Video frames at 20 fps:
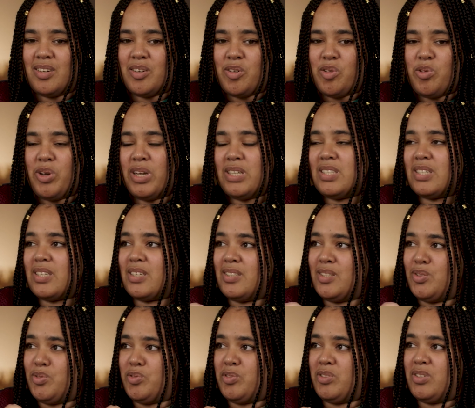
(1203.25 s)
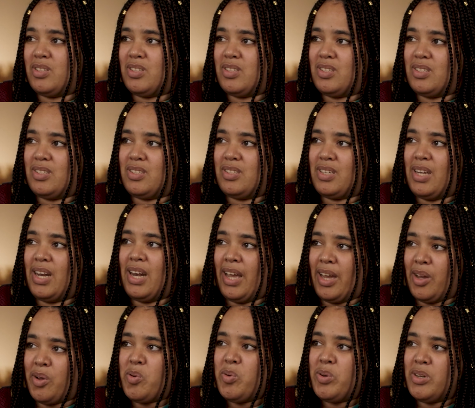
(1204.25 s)
creating a different
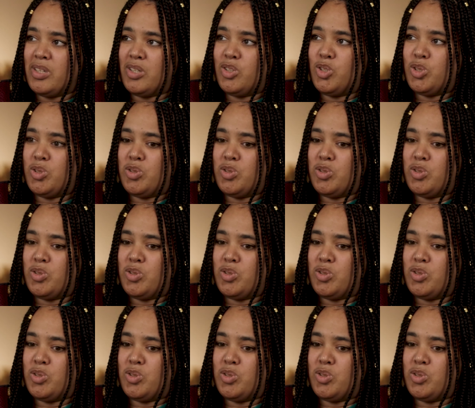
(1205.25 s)
language.